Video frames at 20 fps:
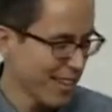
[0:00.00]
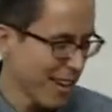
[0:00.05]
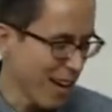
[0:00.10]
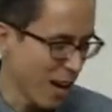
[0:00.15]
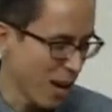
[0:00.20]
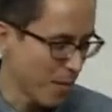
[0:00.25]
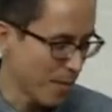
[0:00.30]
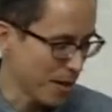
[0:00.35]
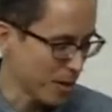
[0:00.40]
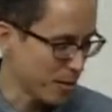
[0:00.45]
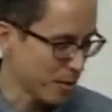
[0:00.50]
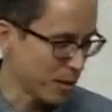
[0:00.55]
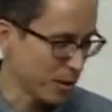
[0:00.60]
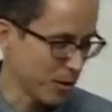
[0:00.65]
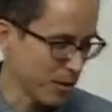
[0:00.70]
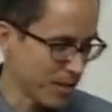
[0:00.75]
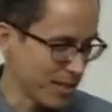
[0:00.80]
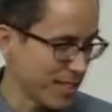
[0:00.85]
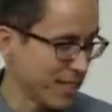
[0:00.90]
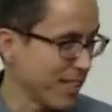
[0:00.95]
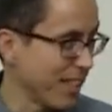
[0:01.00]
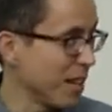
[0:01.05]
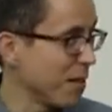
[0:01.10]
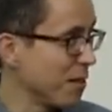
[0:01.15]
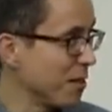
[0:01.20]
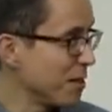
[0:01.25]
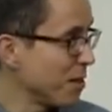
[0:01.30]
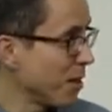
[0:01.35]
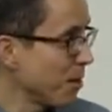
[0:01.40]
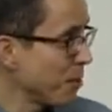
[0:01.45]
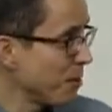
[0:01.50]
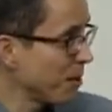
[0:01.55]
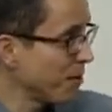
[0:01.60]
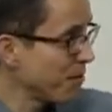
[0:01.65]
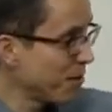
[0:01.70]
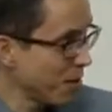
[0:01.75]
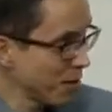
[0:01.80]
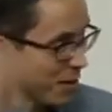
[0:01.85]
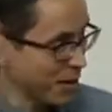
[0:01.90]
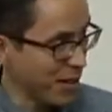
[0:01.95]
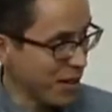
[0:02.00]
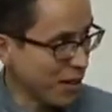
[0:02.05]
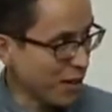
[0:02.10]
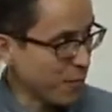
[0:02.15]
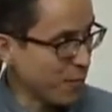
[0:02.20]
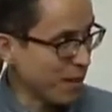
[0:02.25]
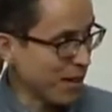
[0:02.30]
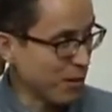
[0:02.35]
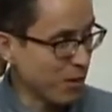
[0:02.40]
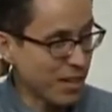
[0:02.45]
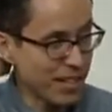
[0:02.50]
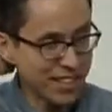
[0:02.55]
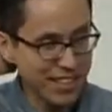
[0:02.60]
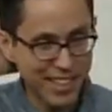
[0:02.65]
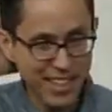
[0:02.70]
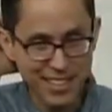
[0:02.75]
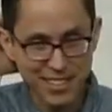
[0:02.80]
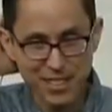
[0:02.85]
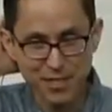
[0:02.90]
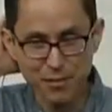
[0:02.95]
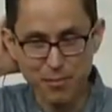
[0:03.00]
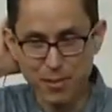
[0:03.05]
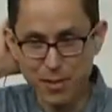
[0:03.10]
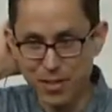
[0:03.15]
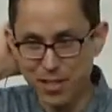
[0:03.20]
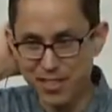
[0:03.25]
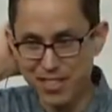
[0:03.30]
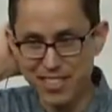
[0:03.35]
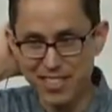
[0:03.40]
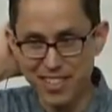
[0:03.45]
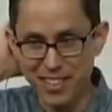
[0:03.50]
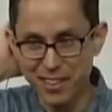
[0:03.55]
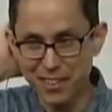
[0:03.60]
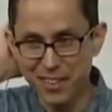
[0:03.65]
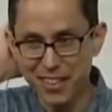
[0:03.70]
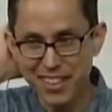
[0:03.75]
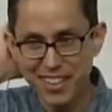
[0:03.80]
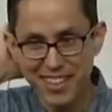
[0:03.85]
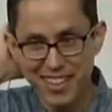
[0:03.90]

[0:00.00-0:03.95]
Um, that's what drew us together. So I put a photo here of my wedding actually from two years ago,